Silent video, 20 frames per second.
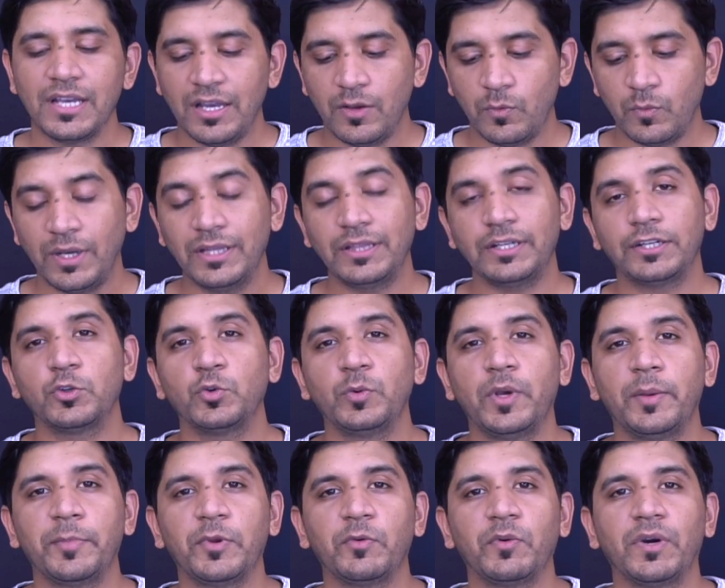while the
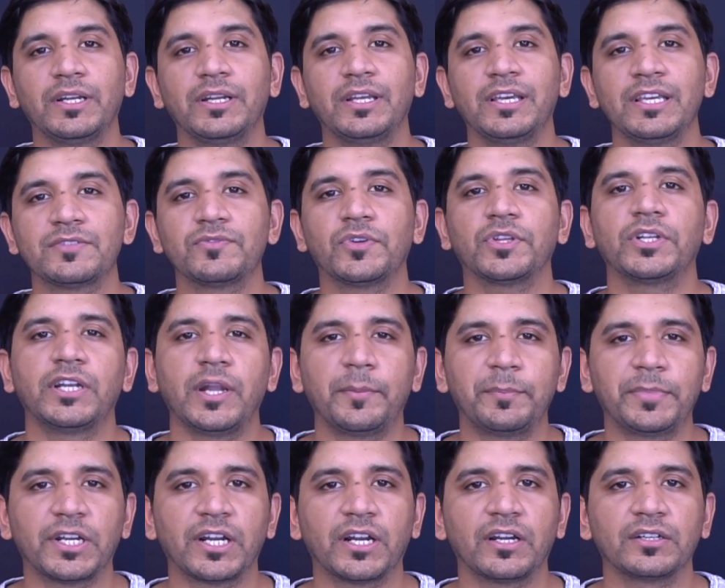2MP1 is for the depth
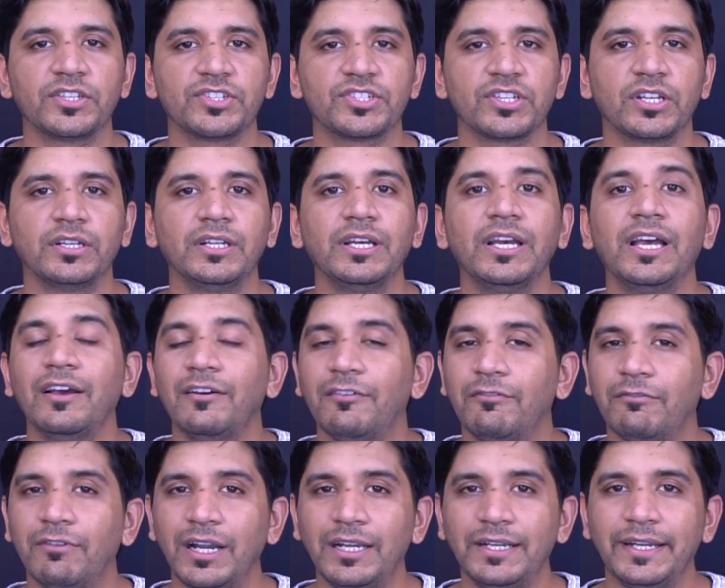recognition
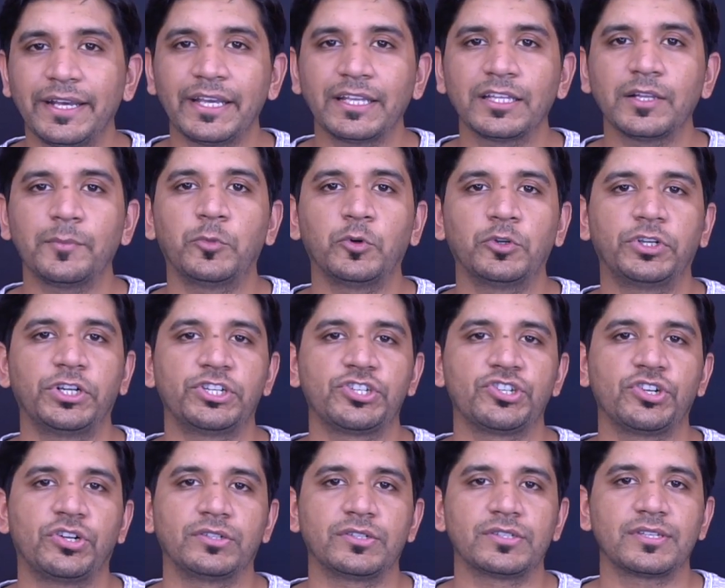while taking the portrait
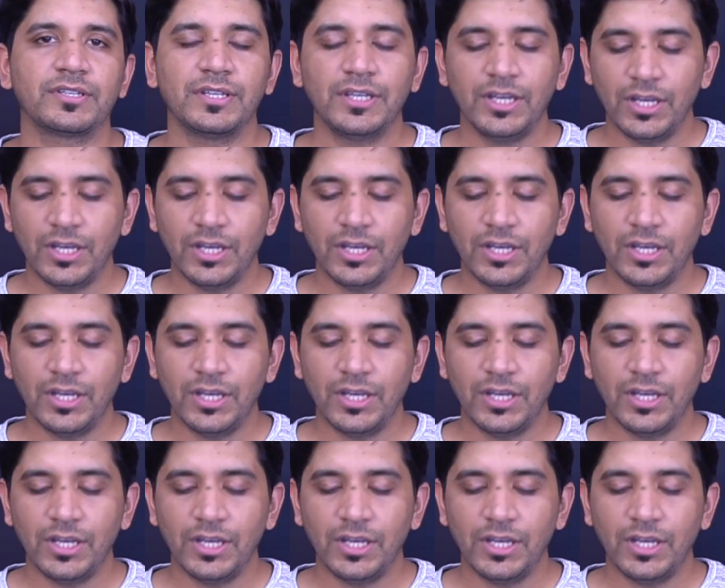shots.